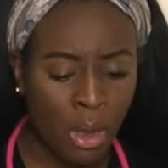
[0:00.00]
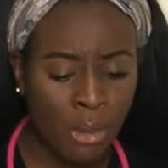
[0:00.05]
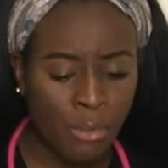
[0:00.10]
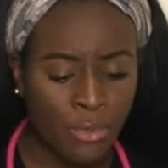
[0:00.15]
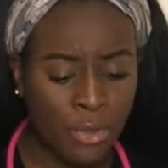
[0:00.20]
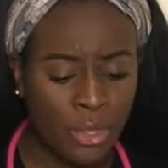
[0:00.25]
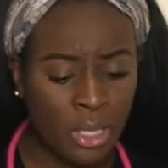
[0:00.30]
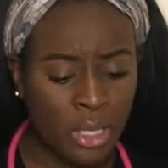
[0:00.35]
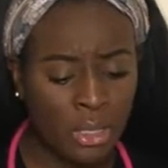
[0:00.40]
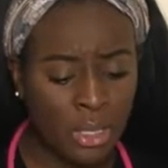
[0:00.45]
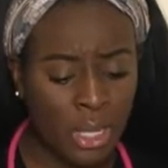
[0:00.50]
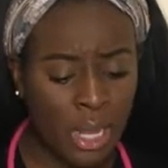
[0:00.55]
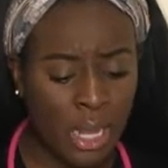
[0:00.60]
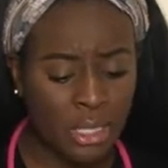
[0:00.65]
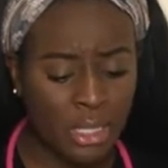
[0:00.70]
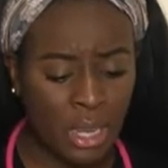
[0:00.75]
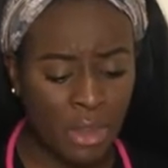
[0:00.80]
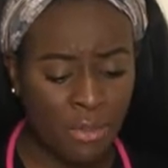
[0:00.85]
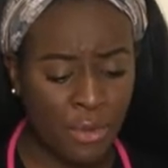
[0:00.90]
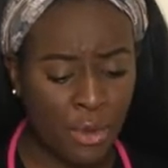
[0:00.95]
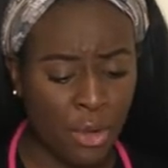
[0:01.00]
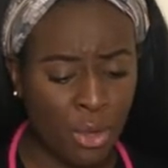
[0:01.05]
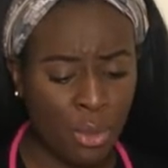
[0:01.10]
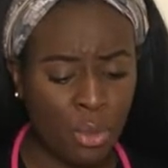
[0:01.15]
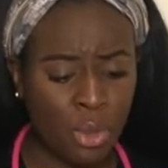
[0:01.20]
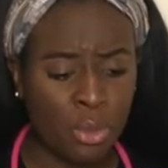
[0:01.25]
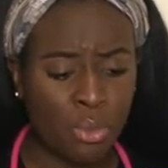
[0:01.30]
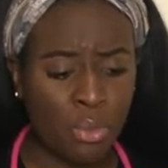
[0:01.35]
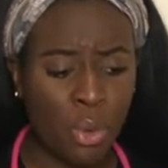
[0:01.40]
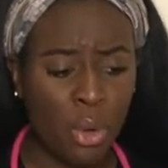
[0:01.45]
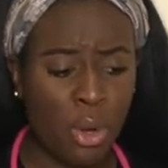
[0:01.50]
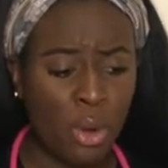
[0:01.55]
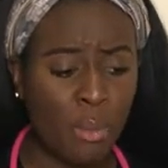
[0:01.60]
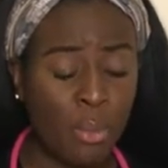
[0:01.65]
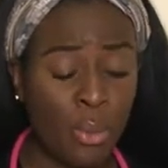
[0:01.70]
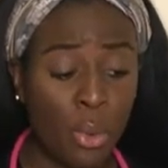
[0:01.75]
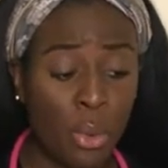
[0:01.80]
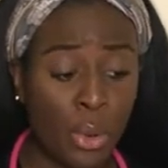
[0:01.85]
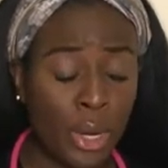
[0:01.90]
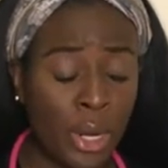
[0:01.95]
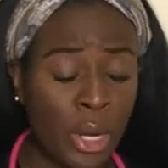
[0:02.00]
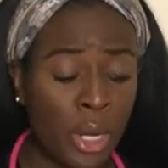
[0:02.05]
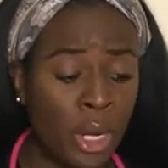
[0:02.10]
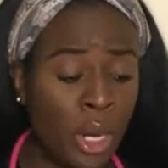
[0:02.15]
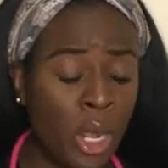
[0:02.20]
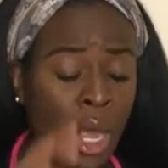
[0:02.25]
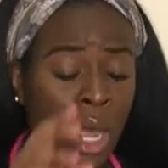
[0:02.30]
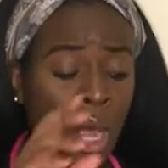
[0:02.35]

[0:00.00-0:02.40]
For this class, I felt it was more important